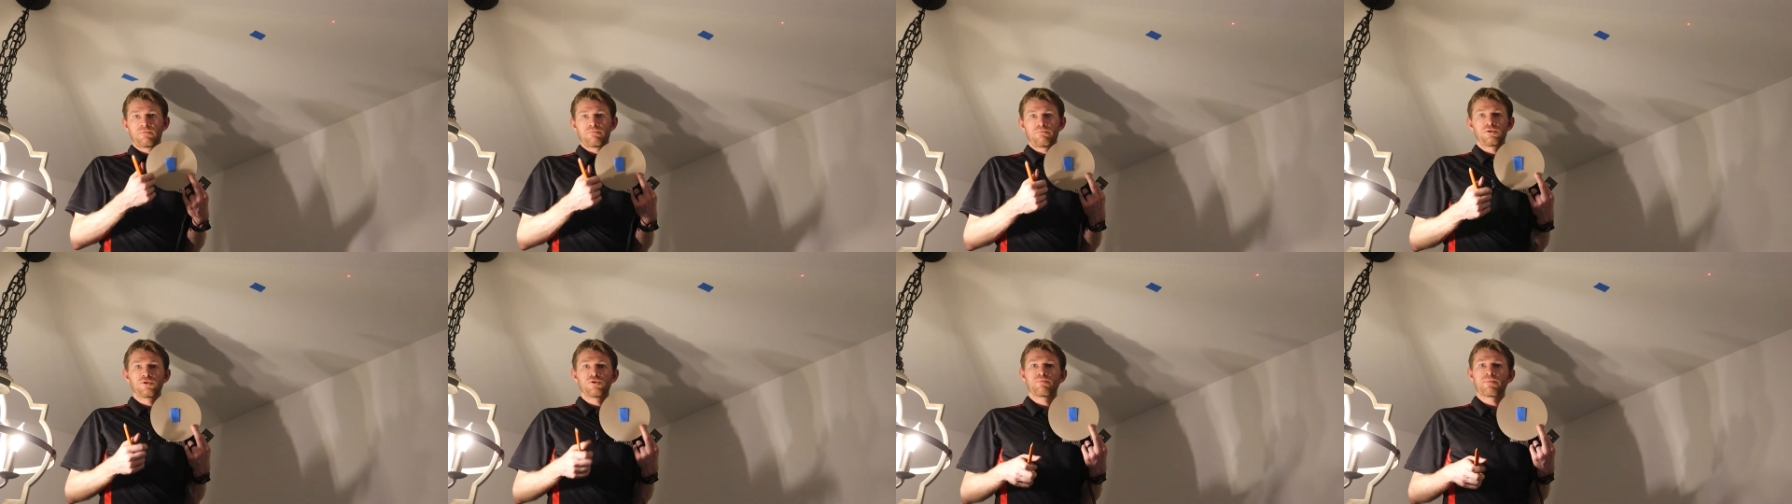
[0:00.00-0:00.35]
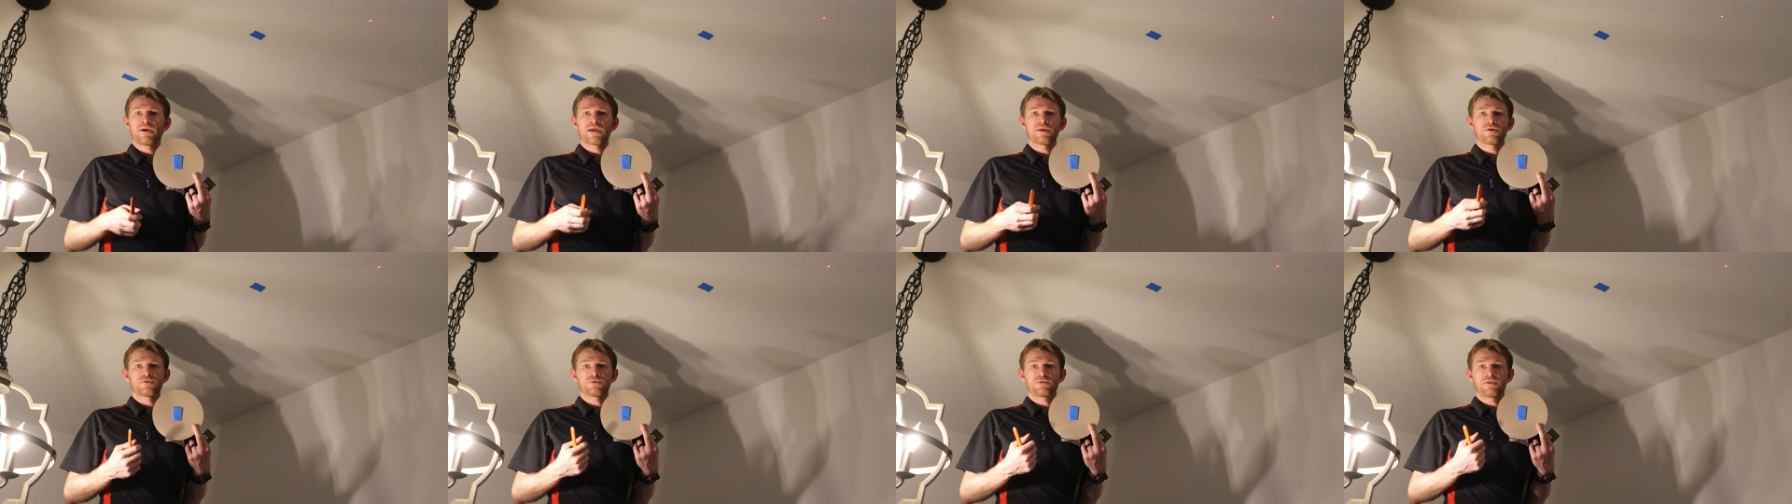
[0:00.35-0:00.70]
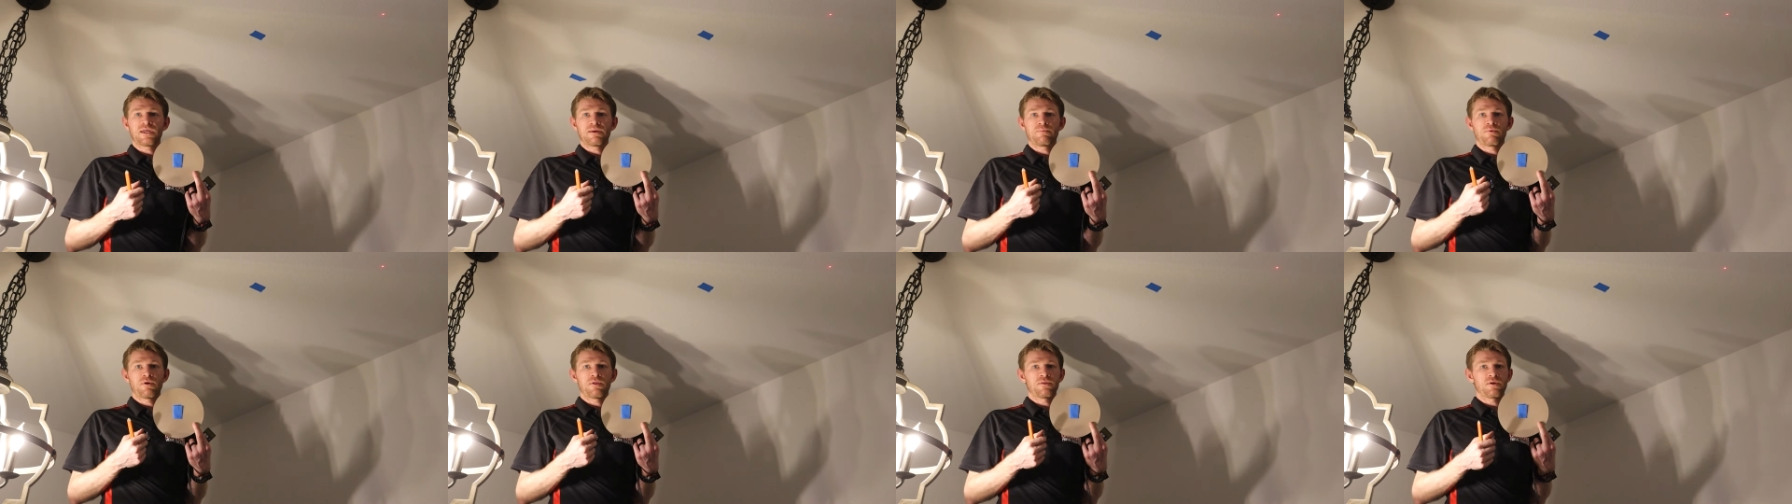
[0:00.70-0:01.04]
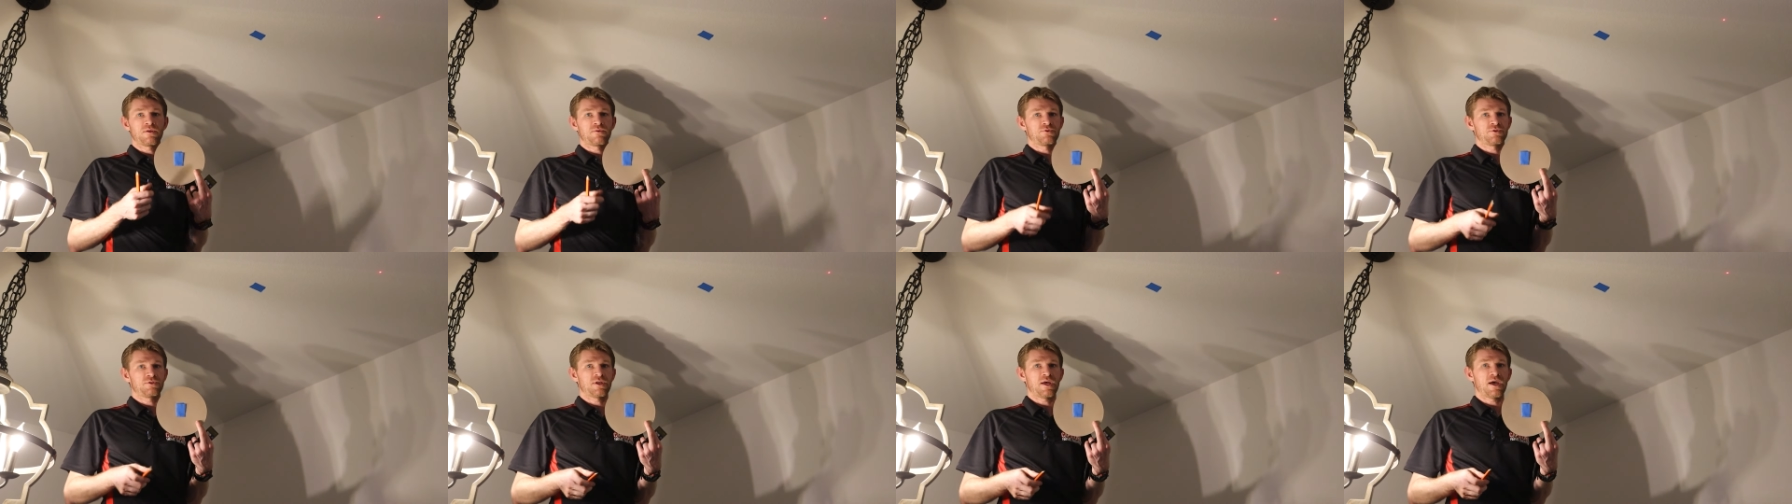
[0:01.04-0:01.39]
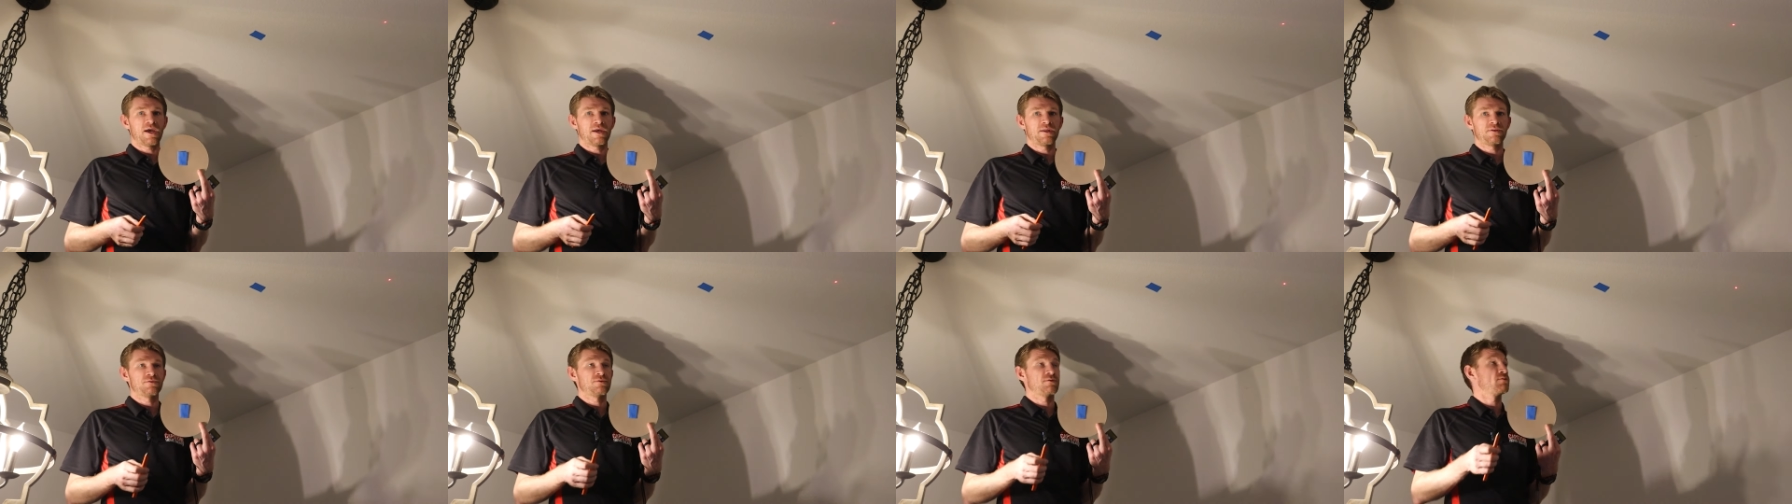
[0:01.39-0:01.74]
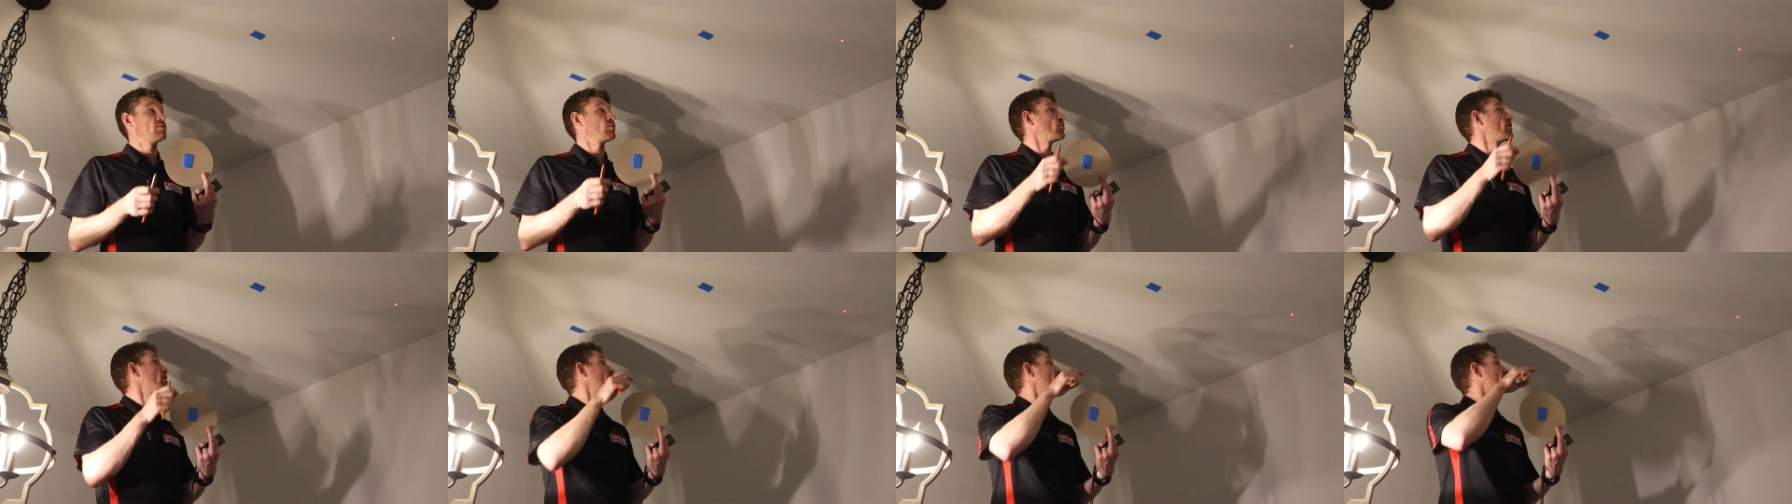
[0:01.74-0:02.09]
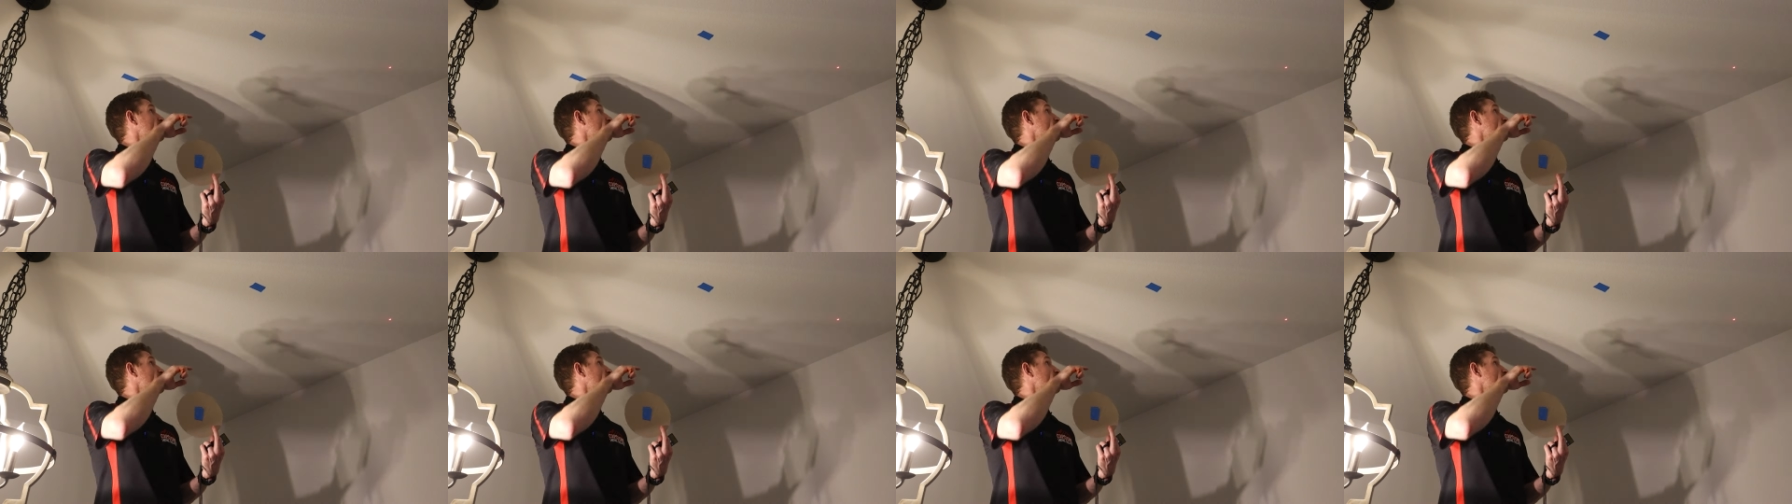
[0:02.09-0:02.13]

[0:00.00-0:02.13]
of blue painter's tape on the other side so that we